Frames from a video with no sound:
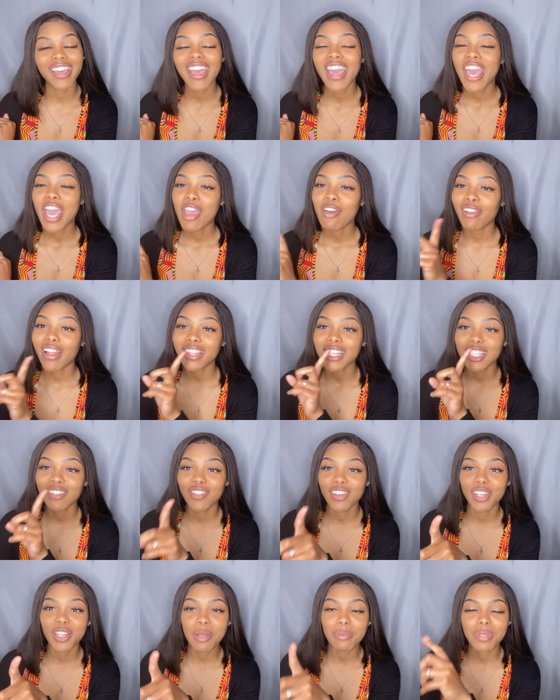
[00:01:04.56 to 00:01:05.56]
if you like this
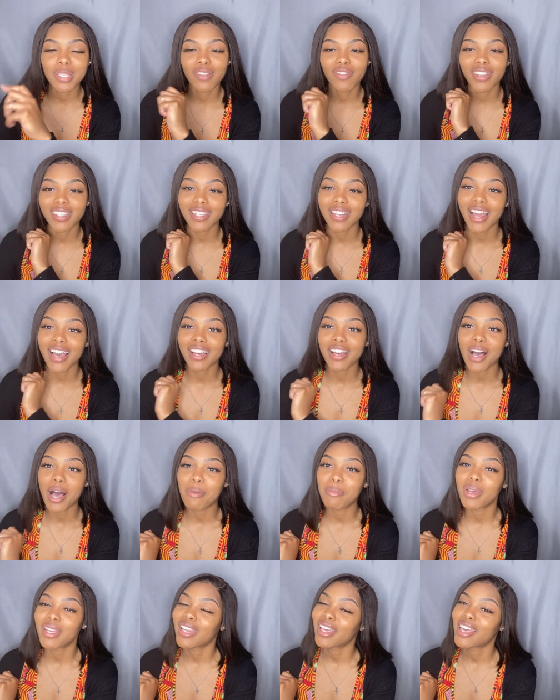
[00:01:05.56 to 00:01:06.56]
video please don't forget to like
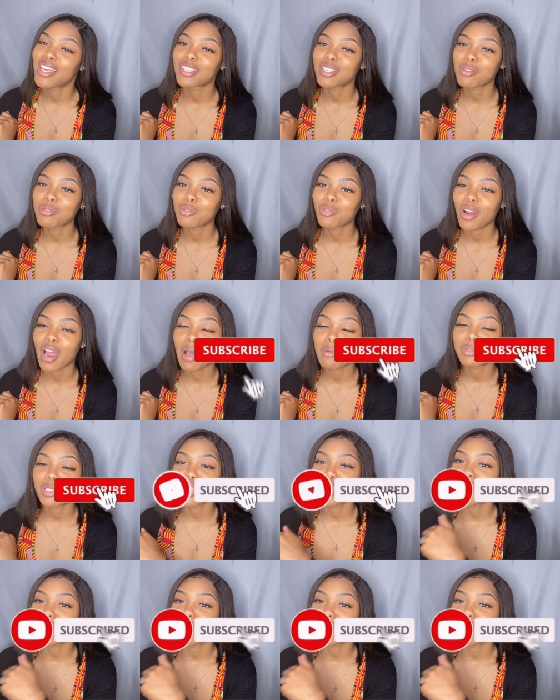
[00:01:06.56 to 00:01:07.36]
comment and subscribe to your